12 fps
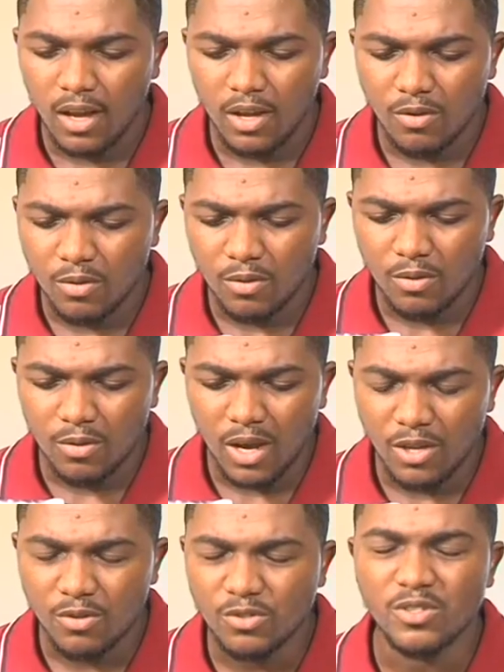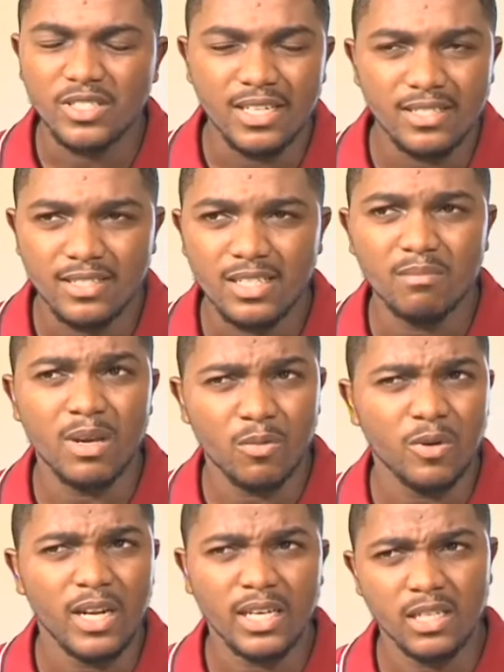Are you suggesting that my
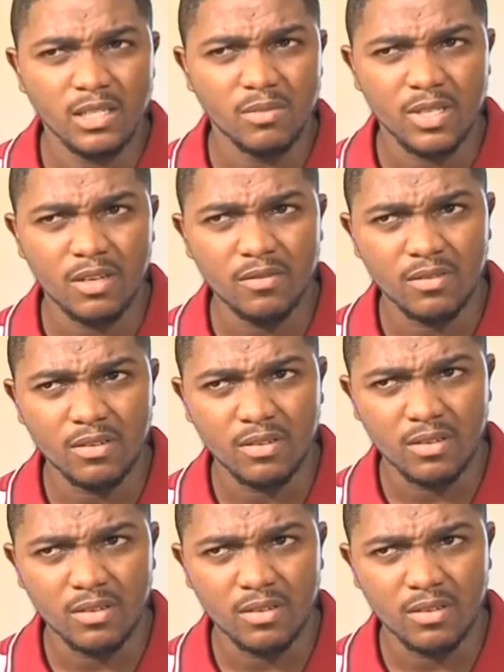brother killed himself?